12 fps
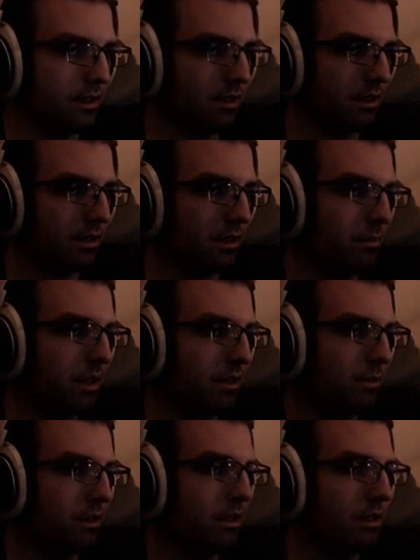that thought the best
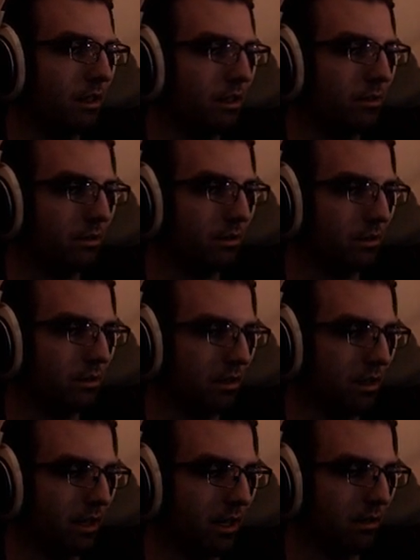way to teach was just to
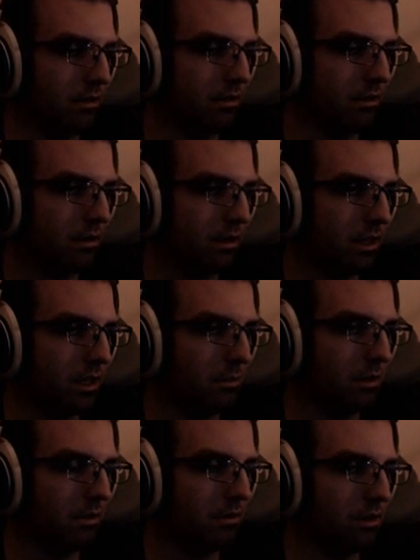like keep
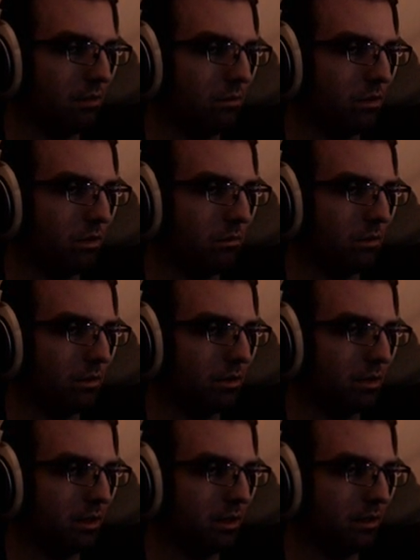giving you more and more
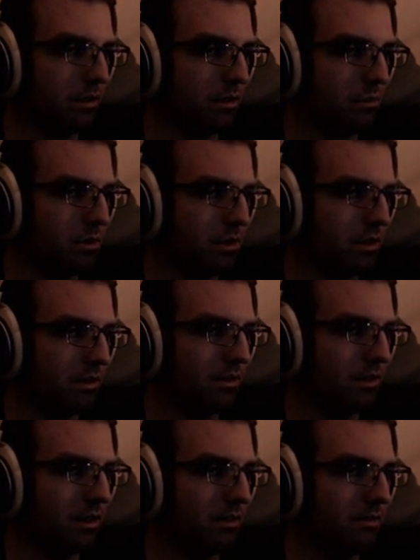shit and work and
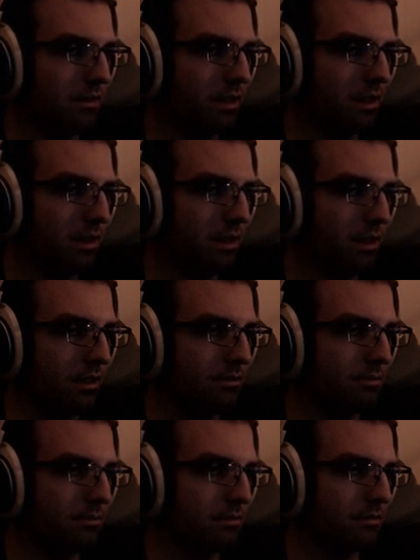stuff.
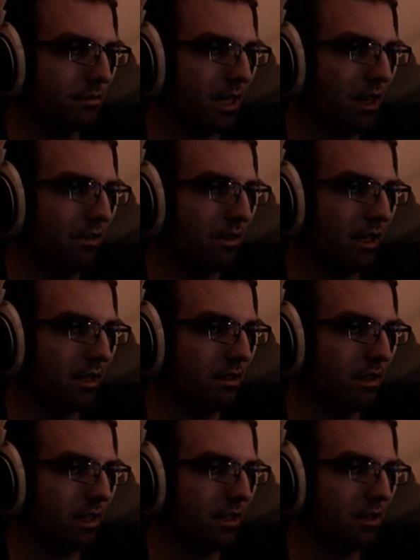I feel like
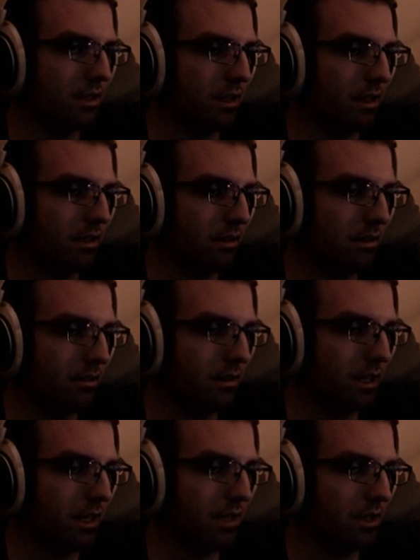teaching
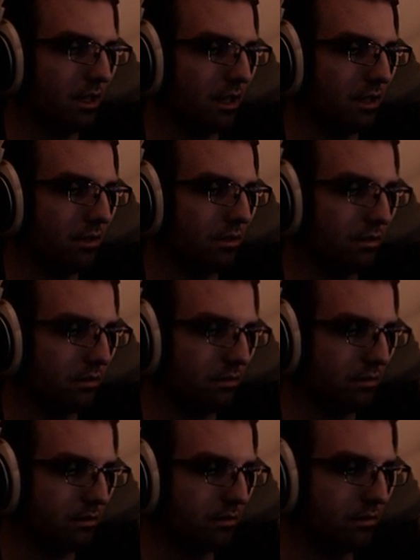and education